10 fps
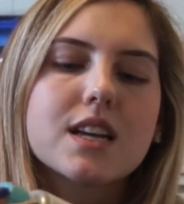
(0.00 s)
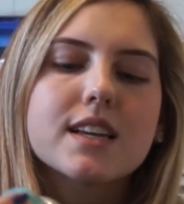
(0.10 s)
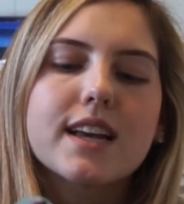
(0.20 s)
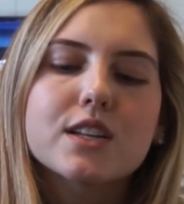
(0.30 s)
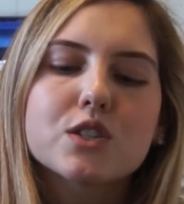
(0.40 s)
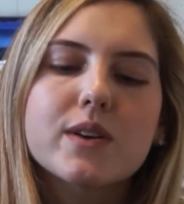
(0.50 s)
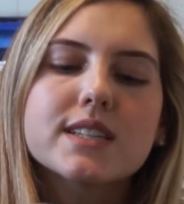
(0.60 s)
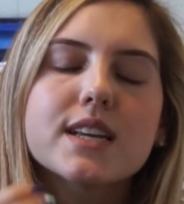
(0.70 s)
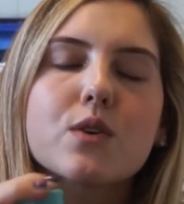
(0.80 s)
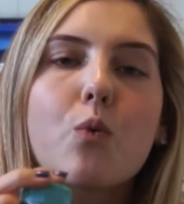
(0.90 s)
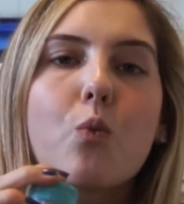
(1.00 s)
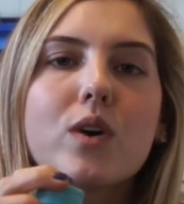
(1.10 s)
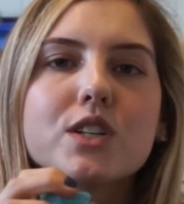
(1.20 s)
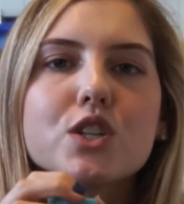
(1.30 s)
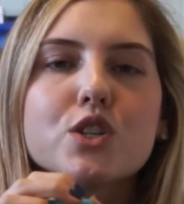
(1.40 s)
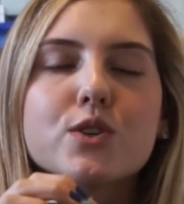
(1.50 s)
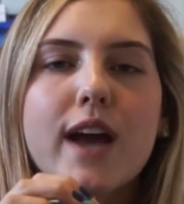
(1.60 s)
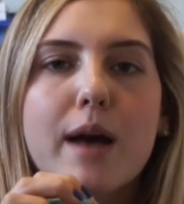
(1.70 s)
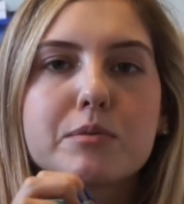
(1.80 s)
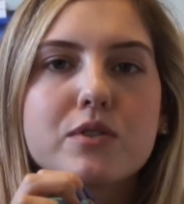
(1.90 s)
yeah, so I take 1 to 2
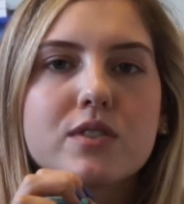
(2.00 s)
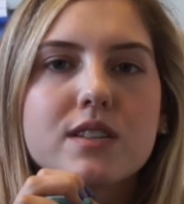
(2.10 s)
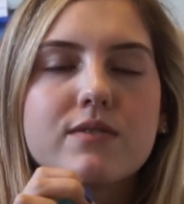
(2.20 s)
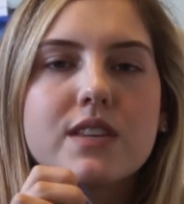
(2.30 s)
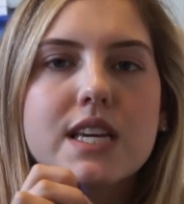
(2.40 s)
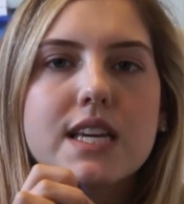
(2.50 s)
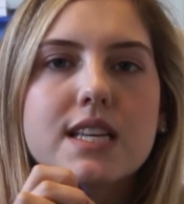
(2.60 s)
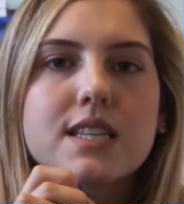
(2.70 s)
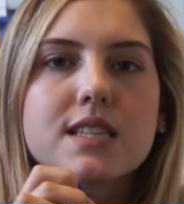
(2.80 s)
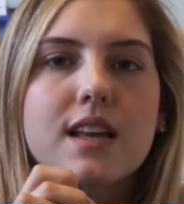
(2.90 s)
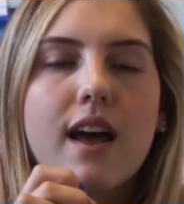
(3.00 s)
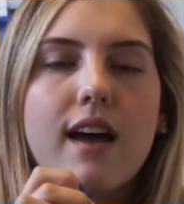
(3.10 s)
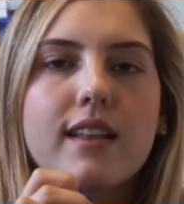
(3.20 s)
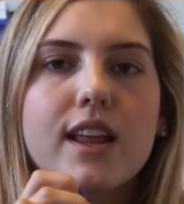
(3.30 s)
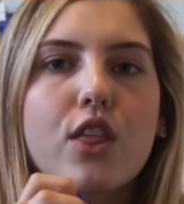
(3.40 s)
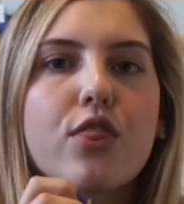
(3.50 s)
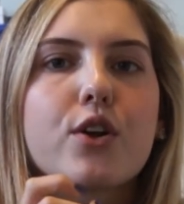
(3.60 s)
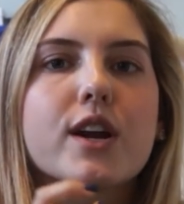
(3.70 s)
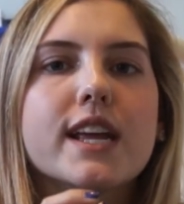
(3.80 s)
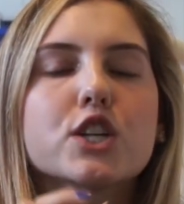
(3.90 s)
capsules of these like
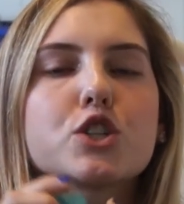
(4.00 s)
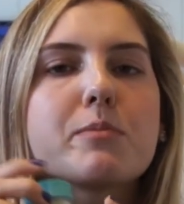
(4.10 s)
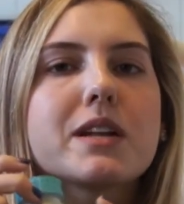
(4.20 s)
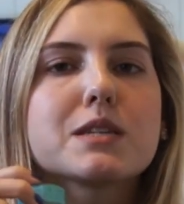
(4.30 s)
30-ish minutes